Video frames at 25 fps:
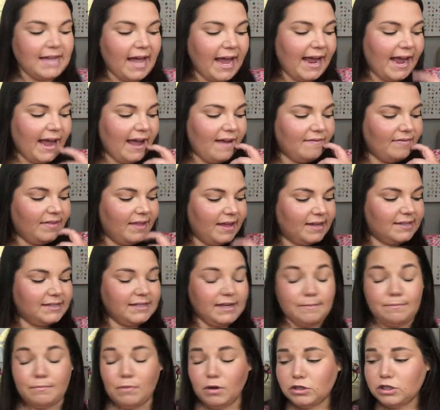I have this
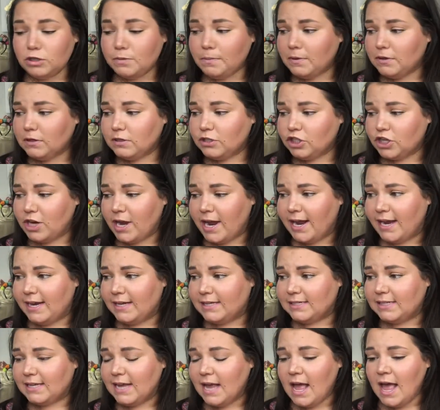in multiple
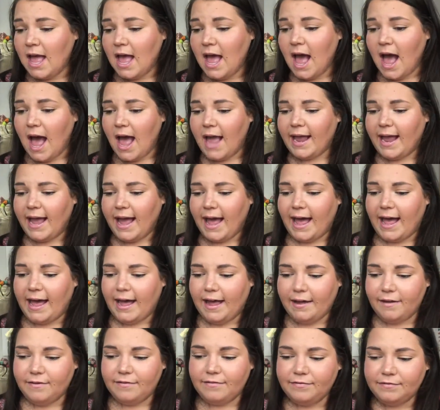shades. I
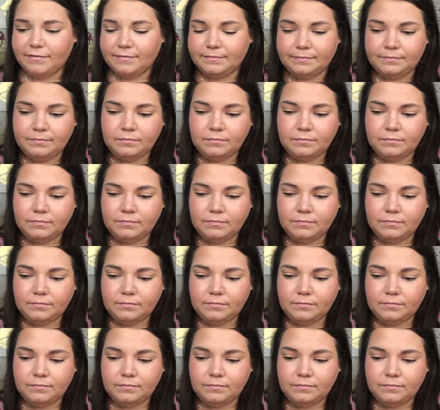have,